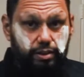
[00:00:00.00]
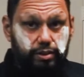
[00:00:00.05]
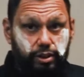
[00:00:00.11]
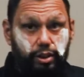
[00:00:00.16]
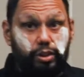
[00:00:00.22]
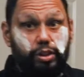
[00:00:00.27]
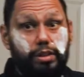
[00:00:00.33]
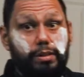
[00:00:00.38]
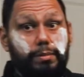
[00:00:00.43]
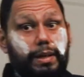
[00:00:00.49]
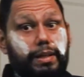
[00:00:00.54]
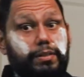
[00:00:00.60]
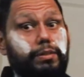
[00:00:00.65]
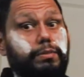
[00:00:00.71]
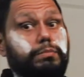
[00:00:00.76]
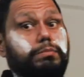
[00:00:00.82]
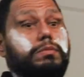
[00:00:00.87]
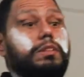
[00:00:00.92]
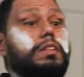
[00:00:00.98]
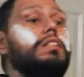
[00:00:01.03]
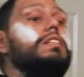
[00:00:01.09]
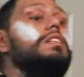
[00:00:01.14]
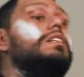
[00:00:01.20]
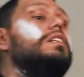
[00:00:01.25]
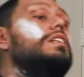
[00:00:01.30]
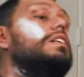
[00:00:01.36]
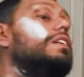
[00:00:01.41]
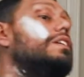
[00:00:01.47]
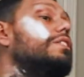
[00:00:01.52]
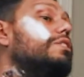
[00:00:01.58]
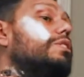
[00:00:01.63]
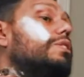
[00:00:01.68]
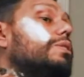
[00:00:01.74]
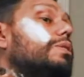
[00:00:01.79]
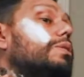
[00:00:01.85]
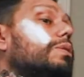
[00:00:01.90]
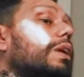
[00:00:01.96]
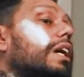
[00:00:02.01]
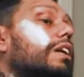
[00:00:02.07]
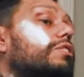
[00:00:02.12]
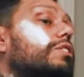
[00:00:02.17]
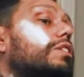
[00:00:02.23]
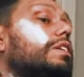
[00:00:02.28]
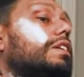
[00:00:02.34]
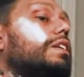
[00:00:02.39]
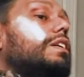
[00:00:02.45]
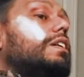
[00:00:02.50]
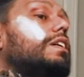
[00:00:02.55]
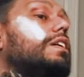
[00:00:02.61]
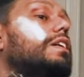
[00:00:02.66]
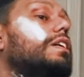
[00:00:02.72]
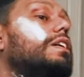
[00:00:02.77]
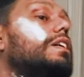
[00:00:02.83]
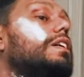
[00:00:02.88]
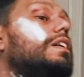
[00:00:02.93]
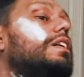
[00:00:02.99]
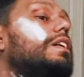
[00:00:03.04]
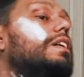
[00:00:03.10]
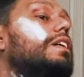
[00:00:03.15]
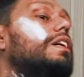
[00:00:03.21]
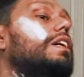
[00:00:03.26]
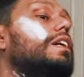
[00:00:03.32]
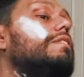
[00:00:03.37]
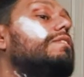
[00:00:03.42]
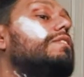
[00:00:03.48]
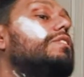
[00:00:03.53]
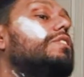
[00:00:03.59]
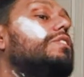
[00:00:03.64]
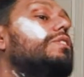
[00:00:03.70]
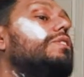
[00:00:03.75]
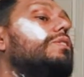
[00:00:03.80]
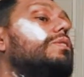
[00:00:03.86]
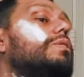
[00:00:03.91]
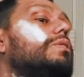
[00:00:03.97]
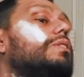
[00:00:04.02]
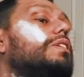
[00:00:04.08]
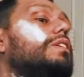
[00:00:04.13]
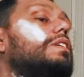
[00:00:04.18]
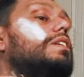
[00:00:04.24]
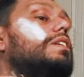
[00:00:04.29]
to go to the bathroom to actually having to do